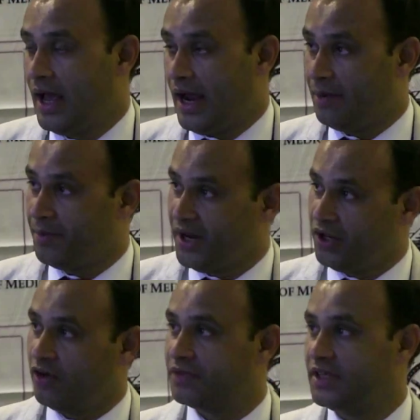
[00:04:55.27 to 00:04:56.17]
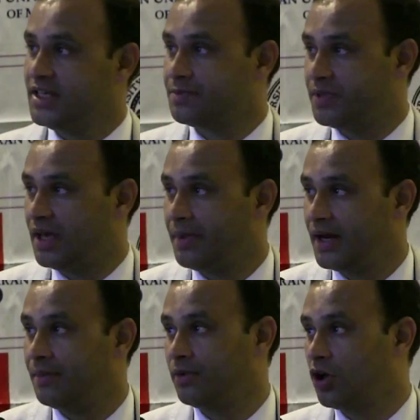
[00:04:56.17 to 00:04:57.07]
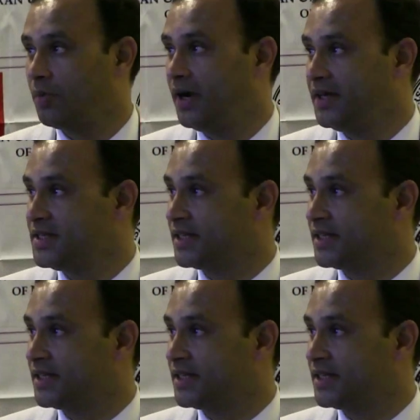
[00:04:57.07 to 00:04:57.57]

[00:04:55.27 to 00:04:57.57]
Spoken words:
And many of these PMN abnormalities